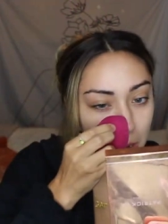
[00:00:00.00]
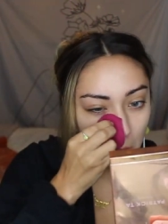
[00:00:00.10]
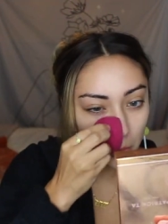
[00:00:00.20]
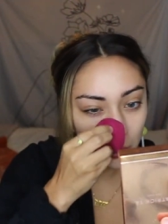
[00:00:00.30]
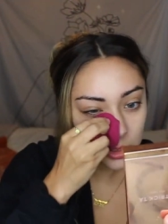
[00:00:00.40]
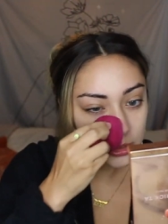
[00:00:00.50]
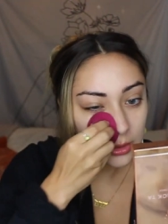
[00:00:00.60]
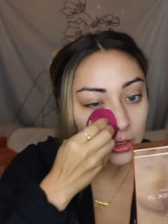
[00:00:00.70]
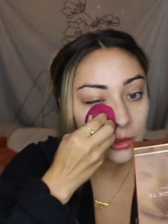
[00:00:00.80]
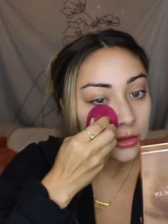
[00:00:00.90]
I will
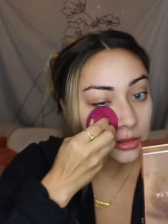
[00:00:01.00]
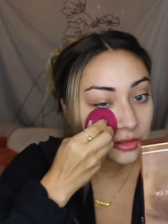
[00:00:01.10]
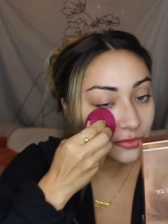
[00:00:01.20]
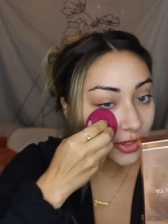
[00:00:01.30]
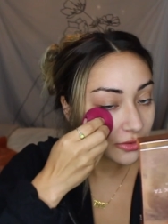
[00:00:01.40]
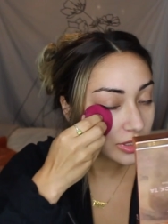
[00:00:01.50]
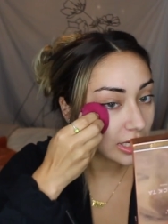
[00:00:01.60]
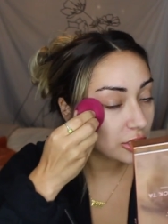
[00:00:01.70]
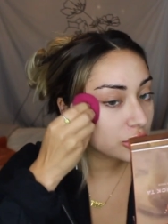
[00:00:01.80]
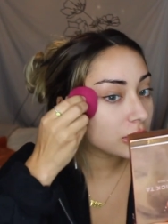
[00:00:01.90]
say though that the
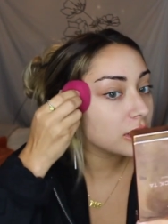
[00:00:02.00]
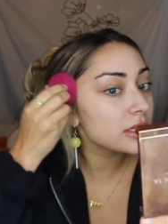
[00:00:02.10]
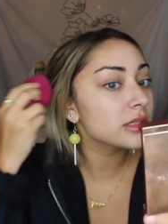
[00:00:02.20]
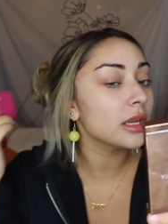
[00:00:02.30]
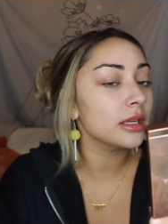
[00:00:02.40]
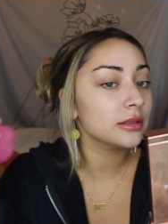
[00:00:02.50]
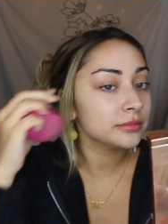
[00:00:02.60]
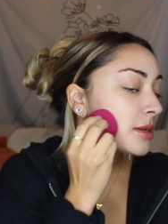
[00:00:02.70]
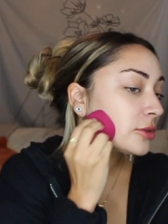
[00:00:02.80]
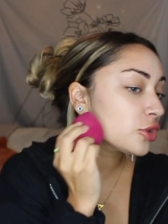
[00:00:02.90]
foundation is like,
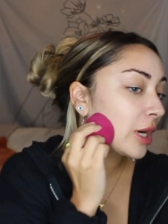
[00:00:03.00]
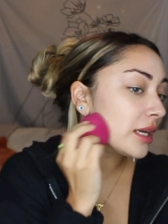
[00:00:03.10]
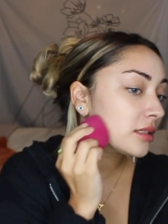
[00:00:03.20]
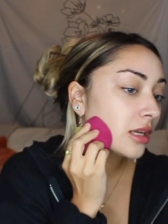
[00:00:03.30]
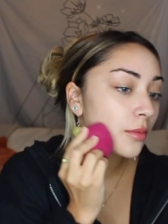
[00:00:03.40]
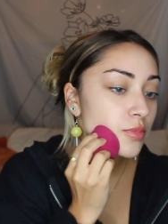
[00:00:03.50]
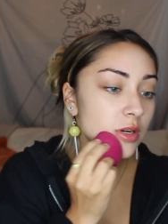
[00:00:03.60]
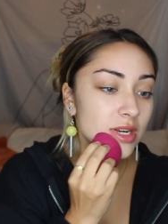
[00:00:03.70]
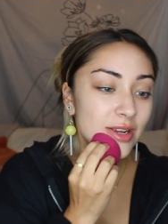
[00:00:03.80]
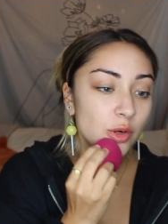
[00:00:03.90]
it dries down
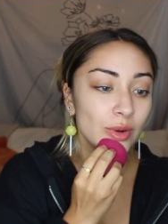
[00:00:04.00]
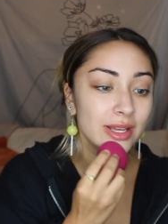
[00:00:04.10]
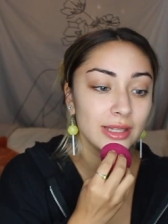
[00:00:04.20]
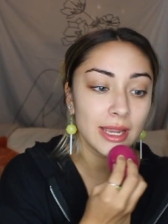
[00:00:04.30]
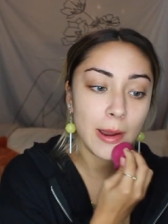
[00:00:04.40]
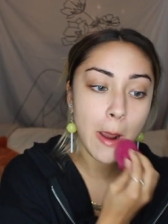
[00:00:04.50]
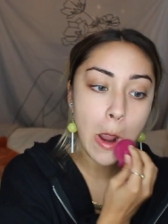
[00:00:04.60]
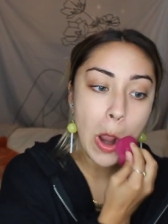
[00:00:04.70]
pretty quickly.